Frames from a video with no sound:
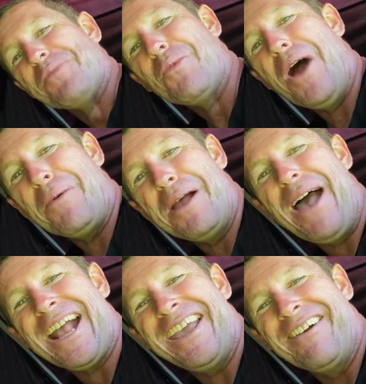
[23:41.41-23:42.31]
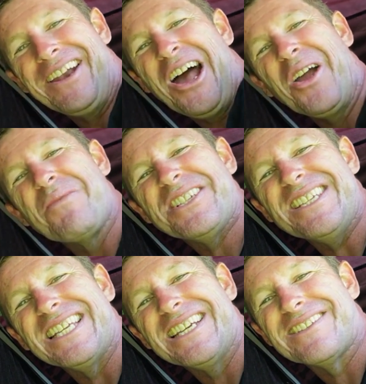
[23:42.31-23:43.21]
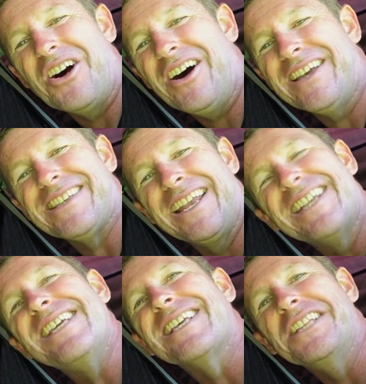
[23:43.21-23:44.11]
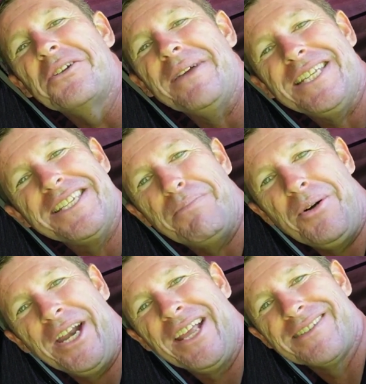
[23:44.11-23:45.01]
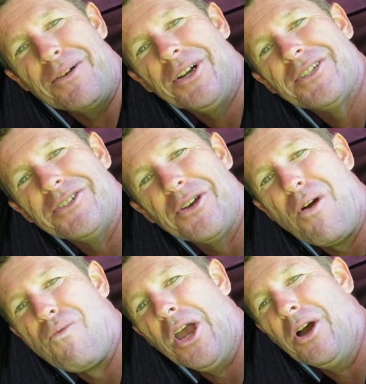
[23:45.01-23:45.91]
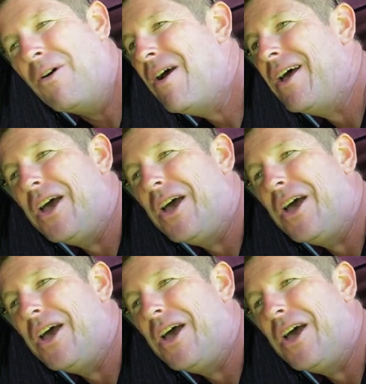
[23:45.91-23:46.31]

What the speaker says: while we're back here at home, which isn't as nice, and it is a little bit disappointing because I wanted to do a real